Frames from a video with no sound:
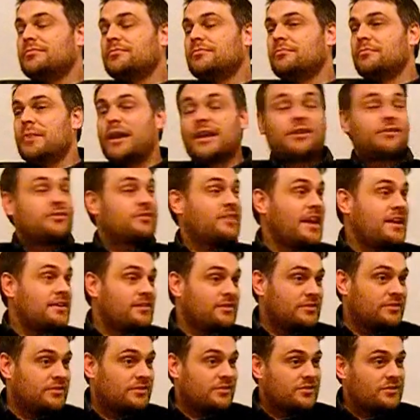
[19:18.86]
makes
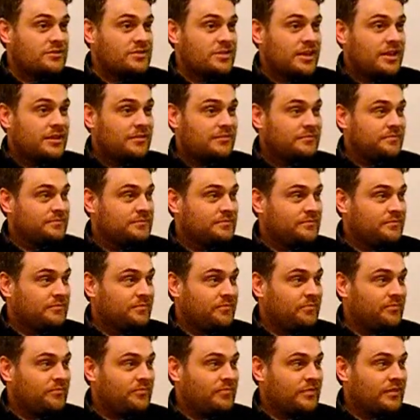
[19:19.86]
tents, doesn't he,
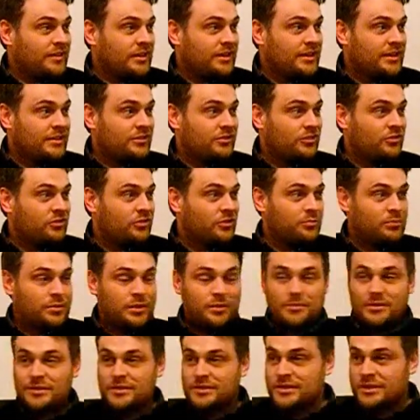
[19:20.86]
to
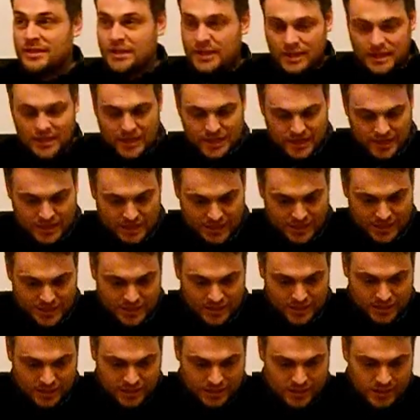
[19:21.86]
supplement.
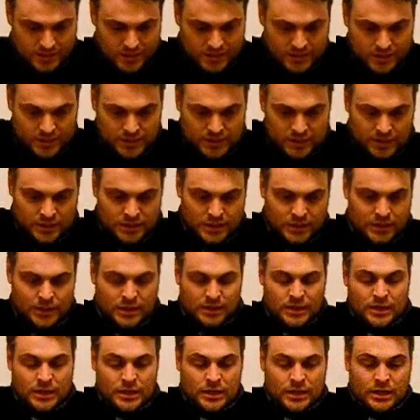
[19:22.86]
But
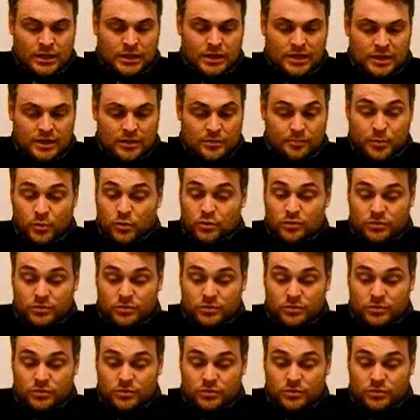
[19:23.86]
that